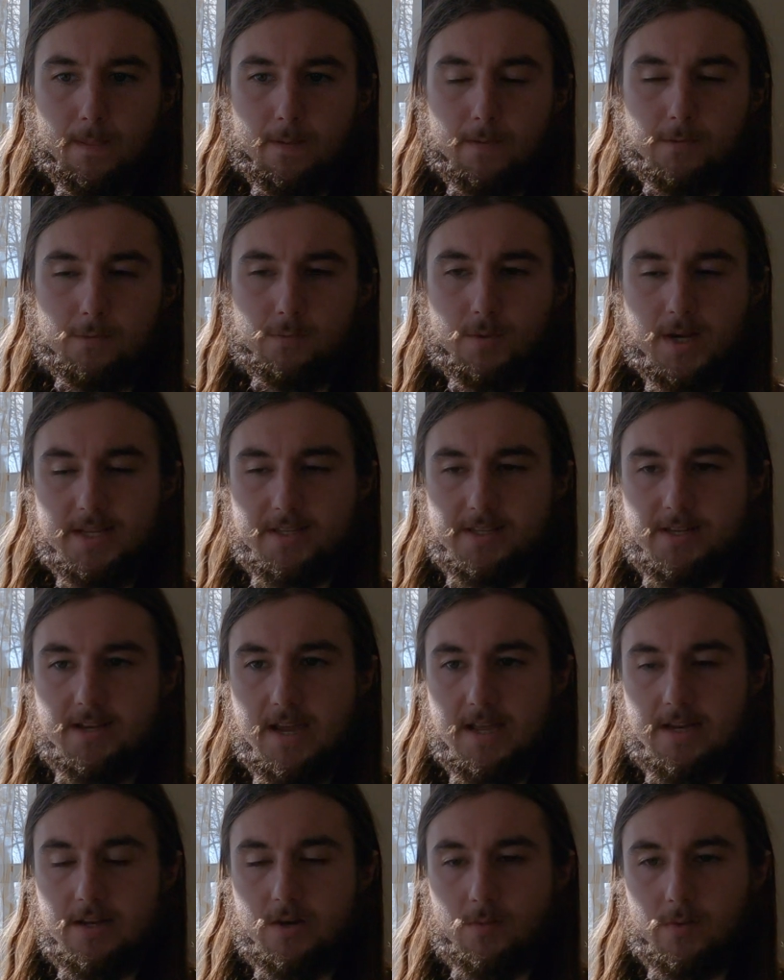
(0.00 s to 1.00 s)

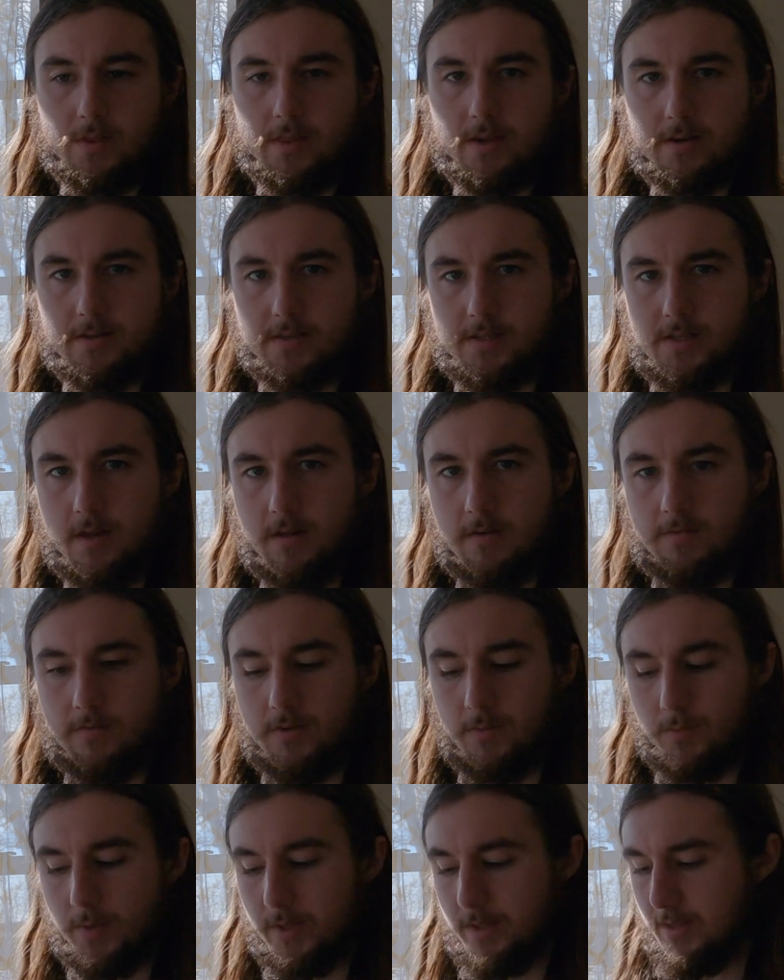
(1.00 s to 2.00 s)
resonating with ourself
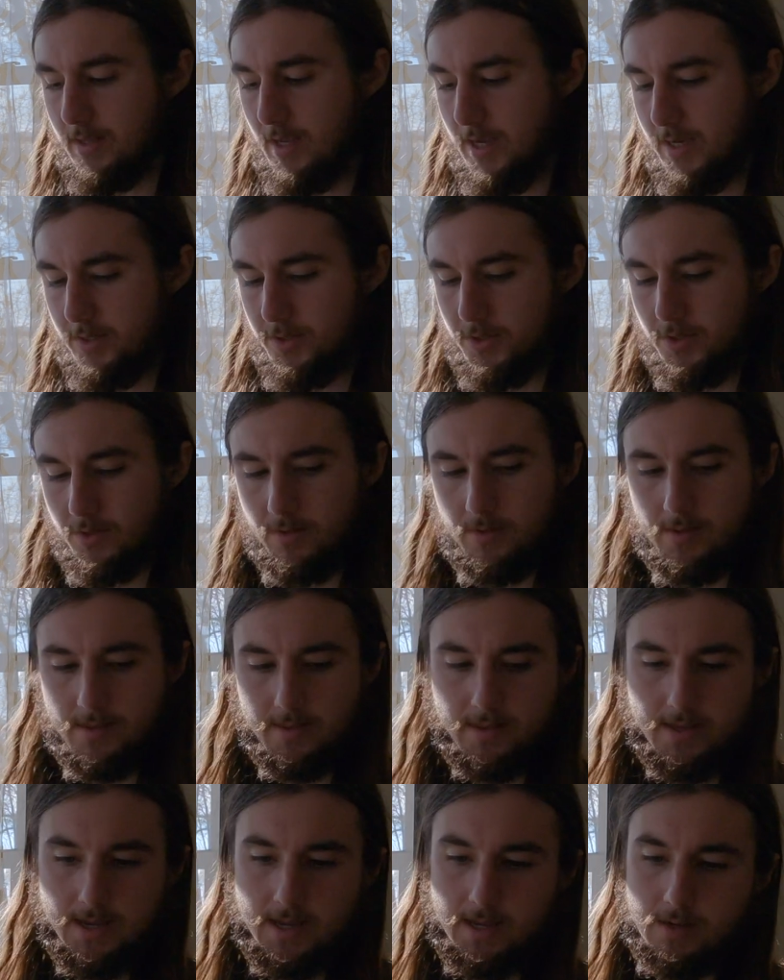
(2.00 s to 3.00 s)
and with nature,
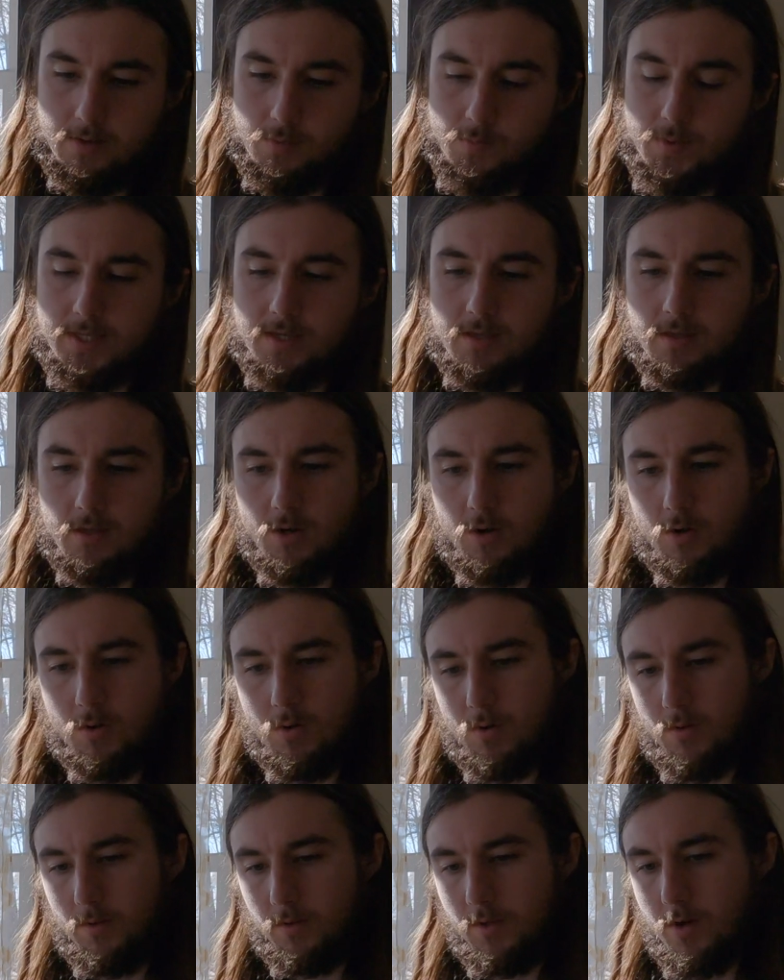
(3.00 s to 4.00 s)
then we can
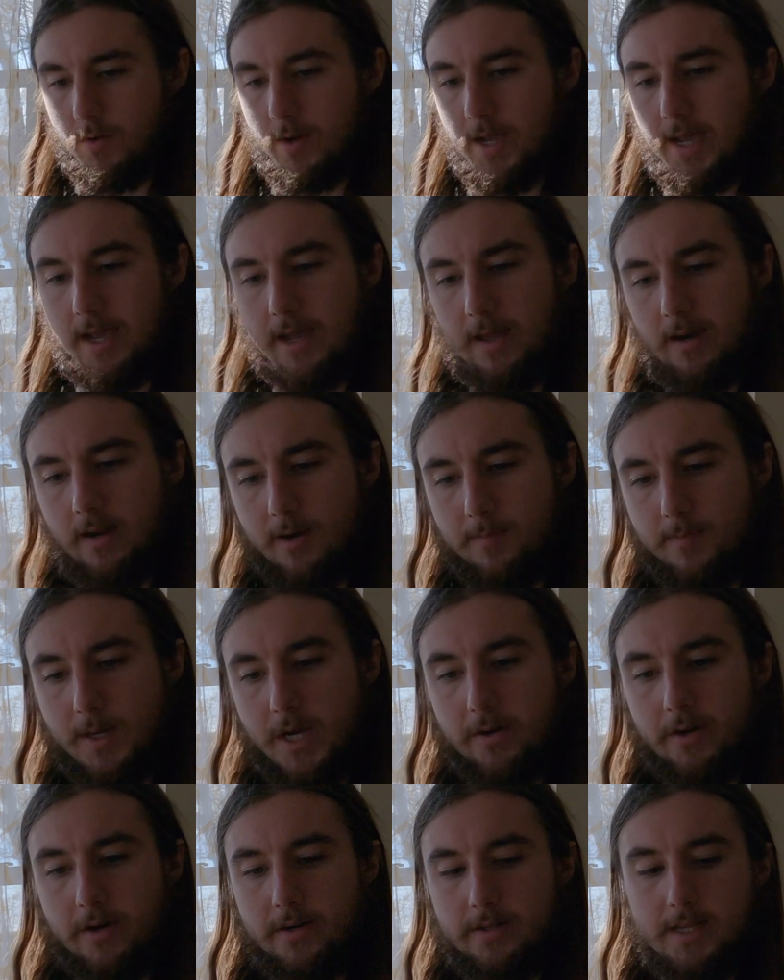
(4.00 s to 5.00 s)
go ahead
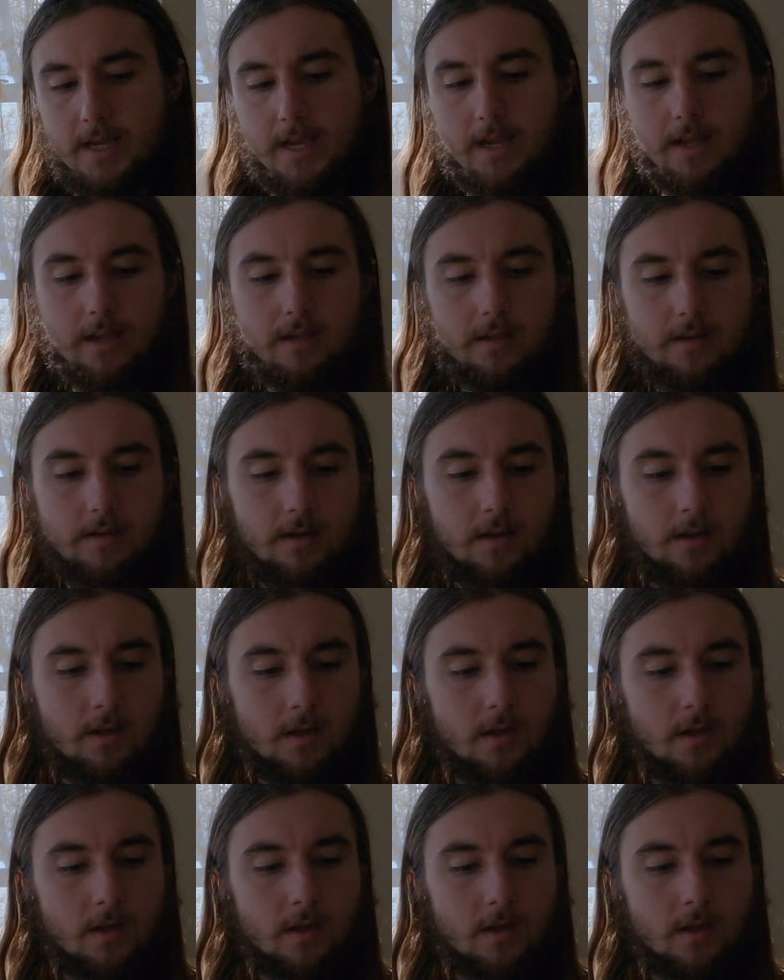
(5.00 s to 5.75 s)
about our day and